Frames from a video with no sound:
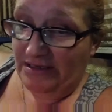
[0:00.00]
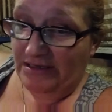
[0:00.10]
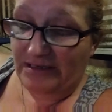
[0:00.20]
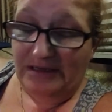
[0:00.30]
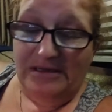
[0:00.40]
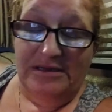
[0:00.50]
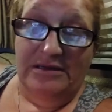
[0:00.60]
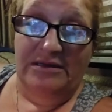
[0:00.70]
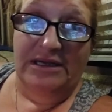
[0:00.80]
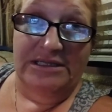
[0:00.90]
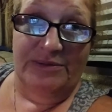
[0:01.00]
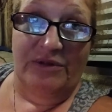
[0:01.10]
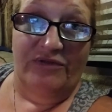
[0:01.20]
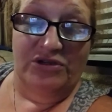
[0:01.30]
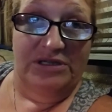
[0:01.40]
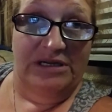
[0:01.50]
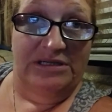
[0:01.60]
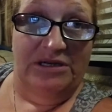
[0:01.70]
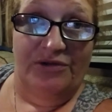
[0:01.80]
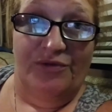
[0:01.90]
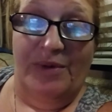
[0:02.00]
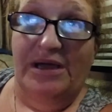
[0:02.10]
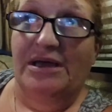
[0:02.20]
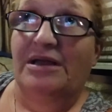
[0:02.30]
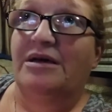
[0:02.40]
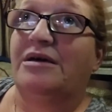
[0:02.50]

then that's going to be the first thing that's going to go through my head.